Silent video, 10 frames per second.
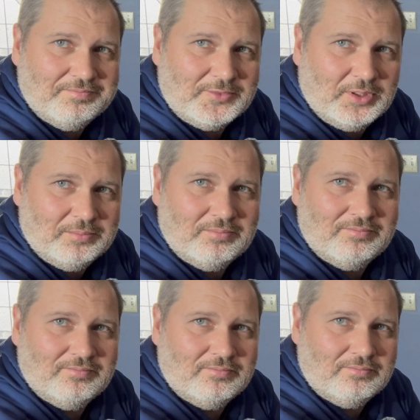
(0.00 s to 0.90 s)
So
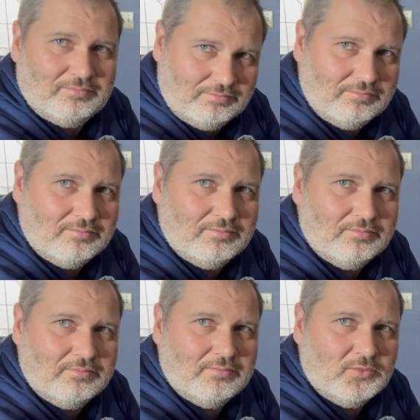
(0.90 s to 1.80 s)

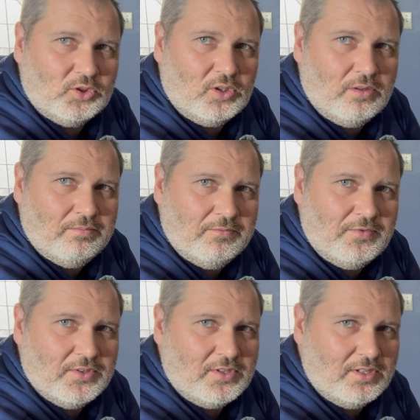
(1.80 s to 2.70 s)
it's good.
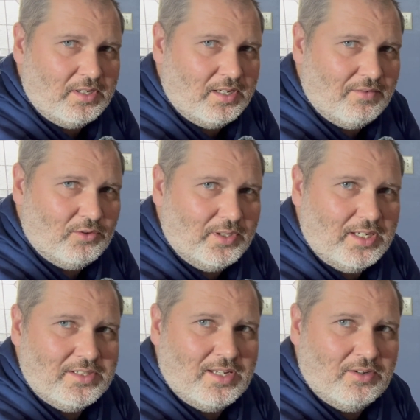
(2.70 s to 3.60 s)
Feels good to have it
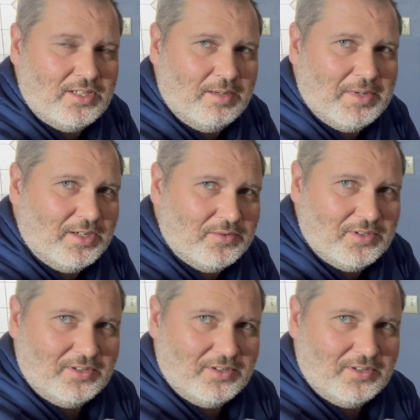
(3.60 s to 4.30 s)
organized now to take it back up to the